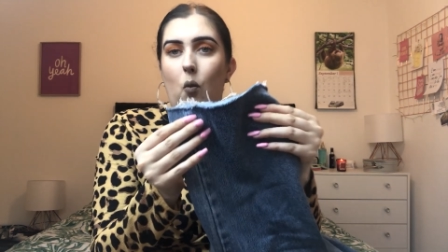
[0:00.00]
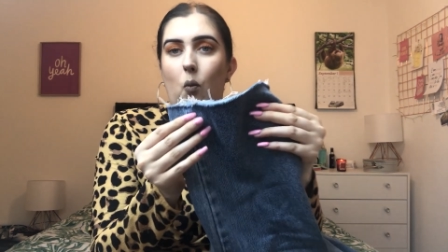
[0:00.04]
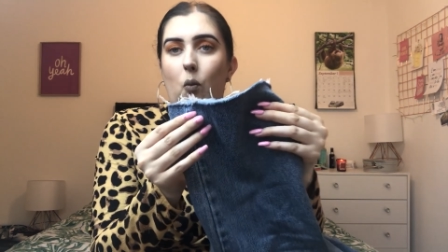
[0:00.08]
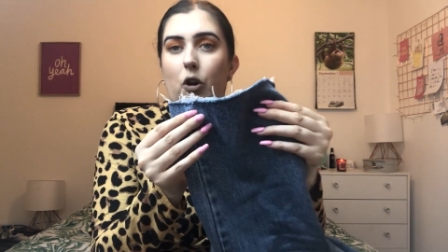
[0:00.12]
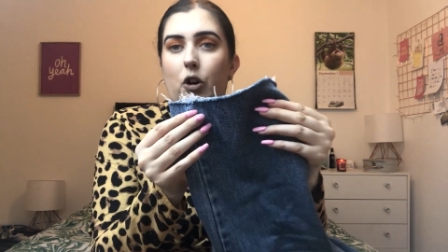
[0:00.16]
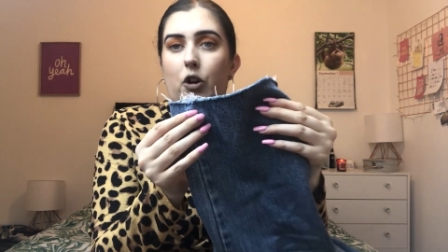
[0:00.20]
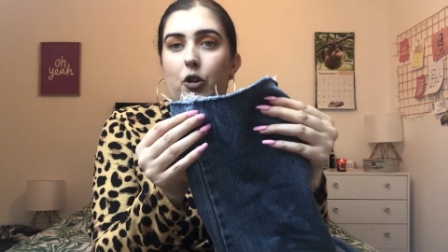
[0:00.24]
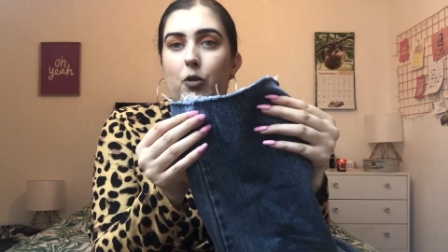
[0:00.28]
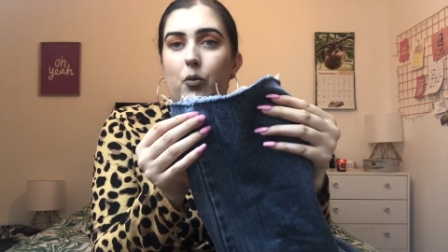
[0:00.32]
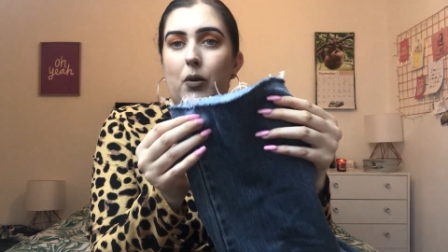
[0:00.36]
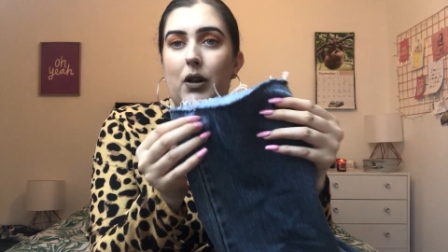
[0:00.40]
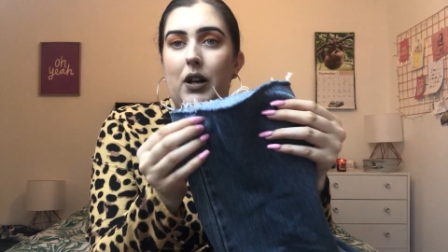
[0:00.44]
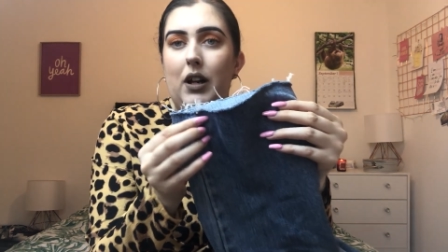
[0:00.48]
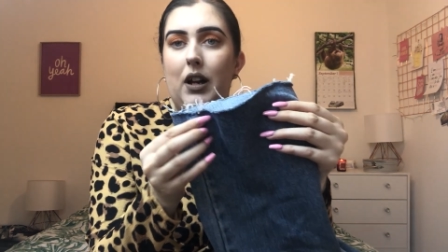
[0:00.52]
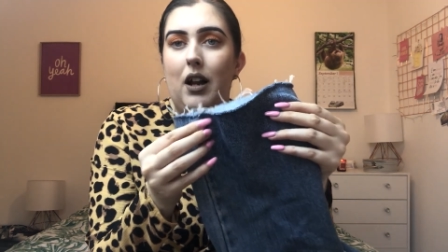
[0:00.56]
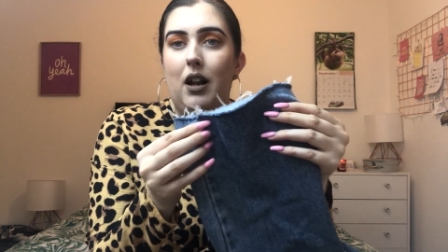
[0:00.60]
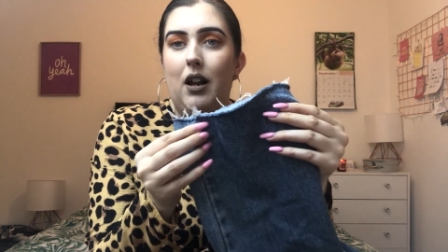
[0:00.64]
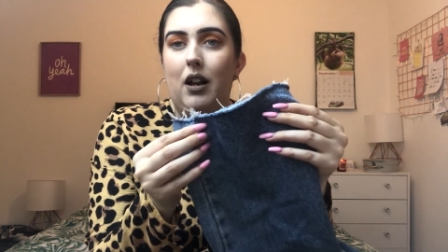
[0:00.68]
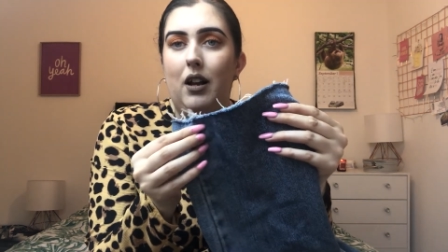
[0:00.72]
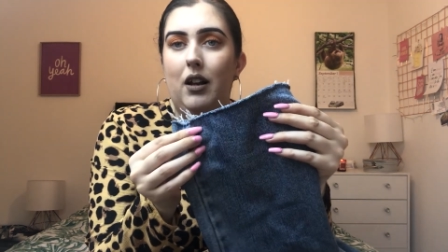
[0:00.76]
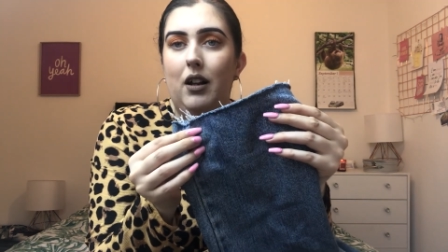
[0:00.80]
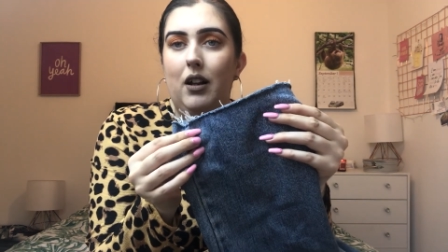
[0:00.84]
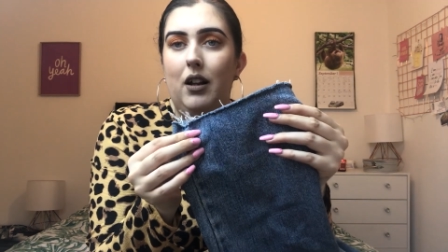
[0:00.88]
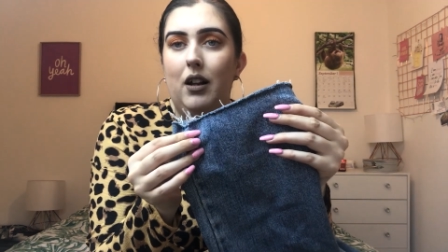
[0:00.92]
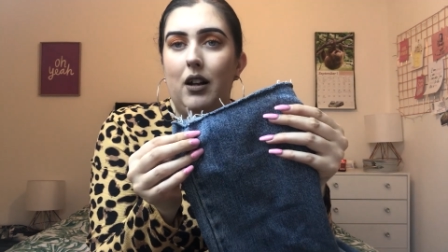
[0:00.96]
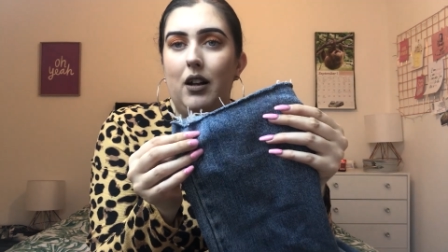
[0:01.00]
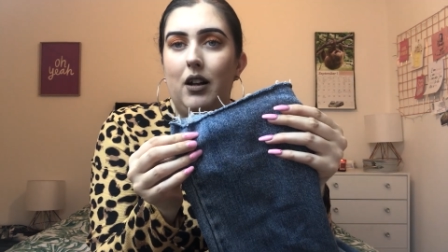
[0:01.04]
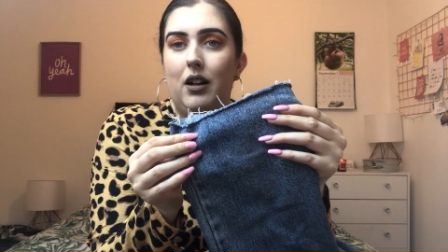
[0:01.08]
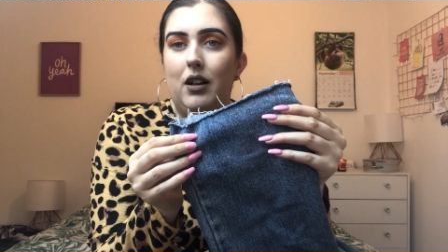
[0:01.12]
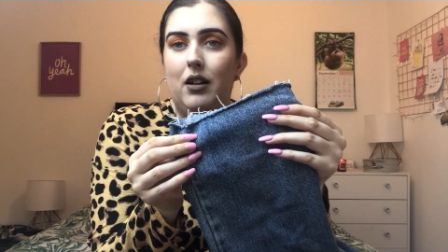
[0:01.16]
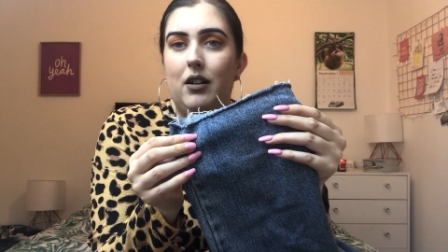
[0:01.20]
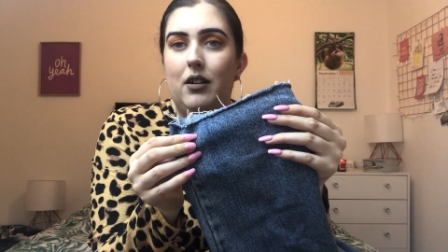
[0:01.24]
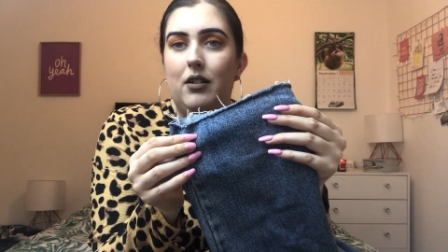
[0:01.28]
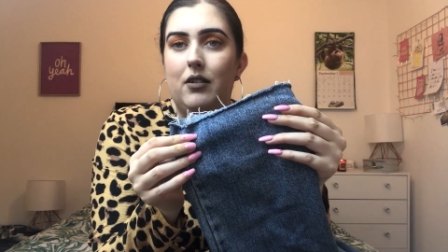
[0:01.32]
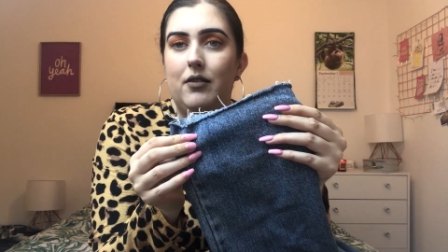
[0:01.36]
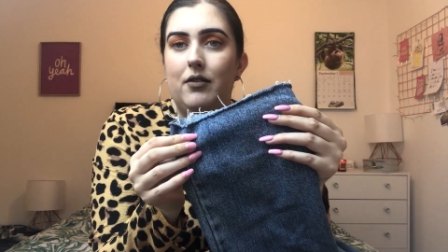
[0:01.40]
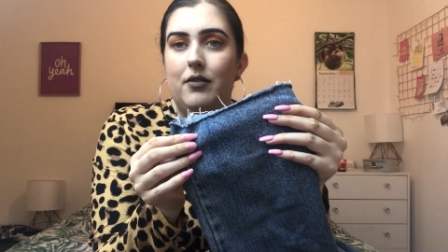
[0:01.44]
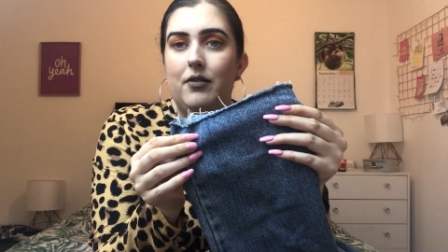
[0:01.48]
which we
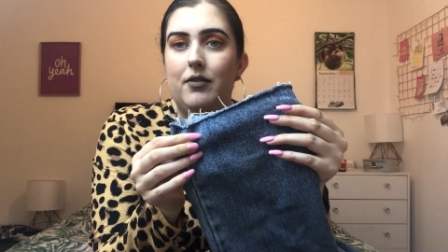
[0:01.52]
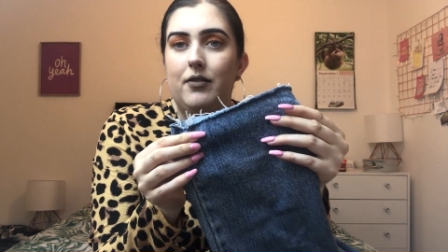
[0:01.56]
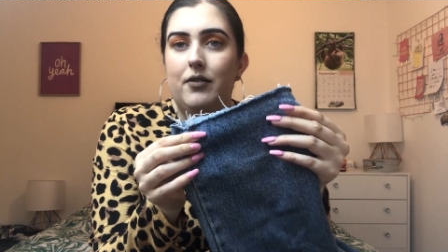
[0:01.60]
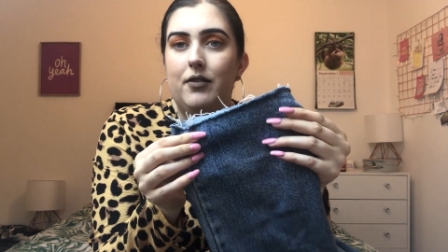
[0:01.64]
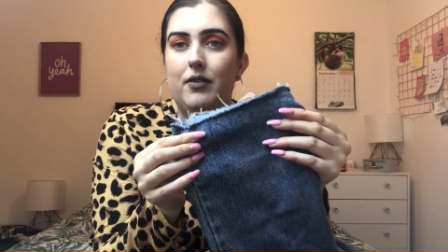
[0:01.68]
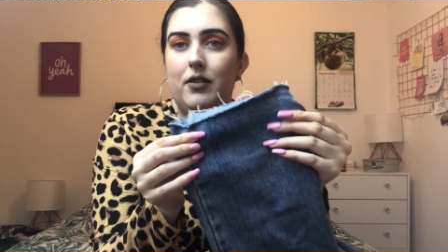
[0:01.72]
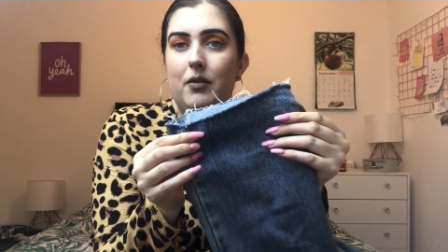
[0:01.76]
love